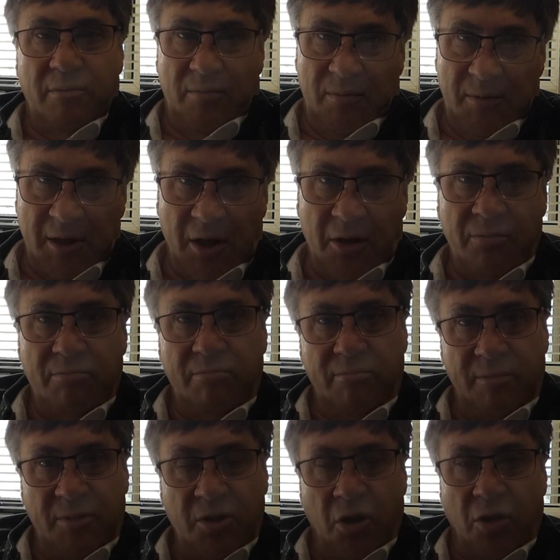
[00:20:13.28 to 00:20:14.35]
So
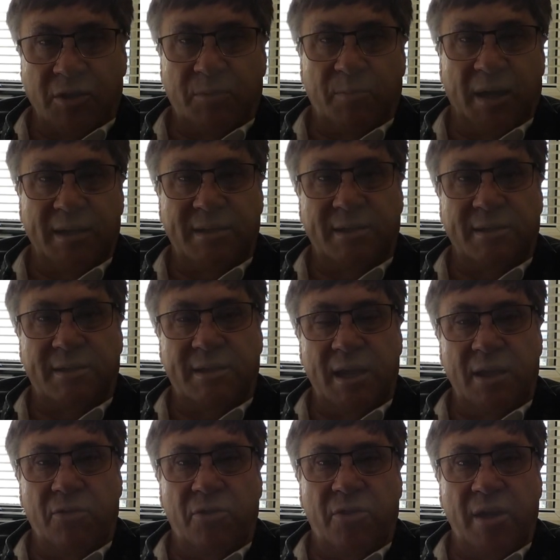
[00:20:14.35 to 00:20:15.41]
cost base is
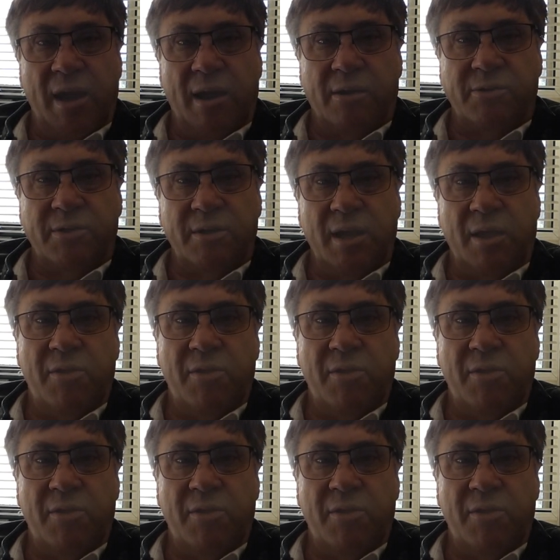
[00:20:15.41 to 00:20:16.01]
10,000,